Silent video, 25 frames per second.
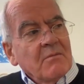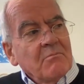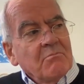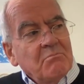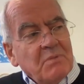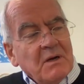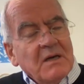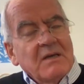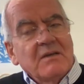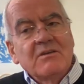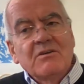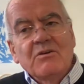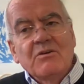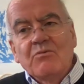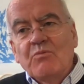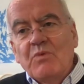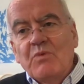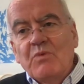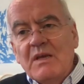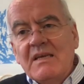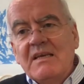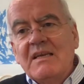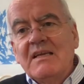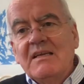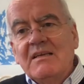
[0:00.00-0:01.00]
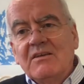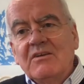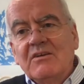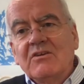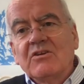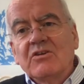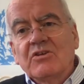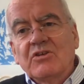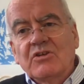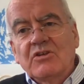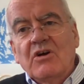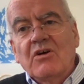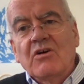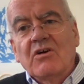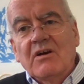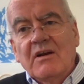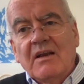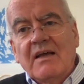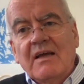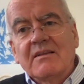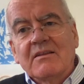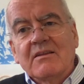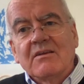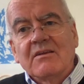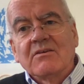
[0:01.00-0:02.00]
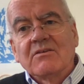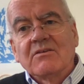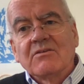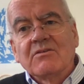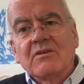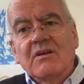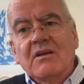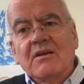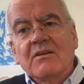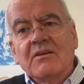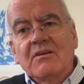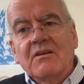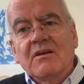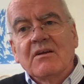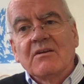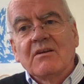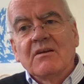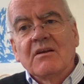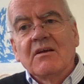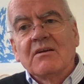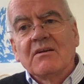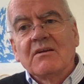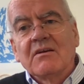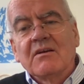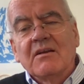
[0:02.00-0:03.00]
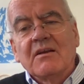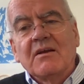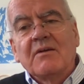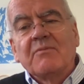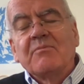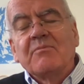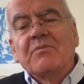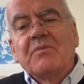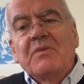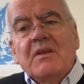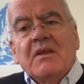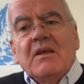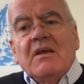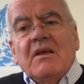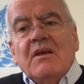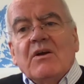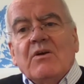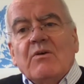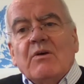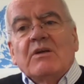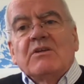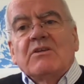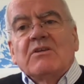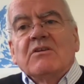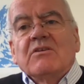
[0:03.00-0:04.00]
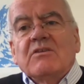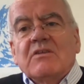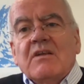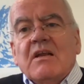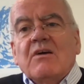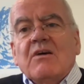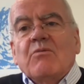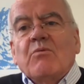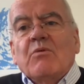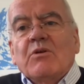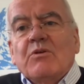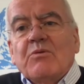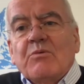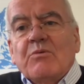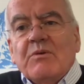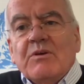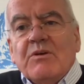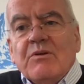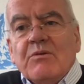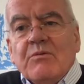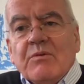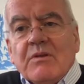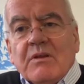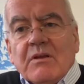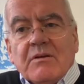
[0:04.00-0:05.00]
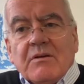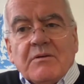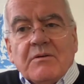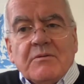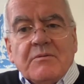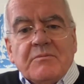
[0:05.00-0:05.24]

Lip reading: But we needed a shock like this. And question is now, what do we do with it?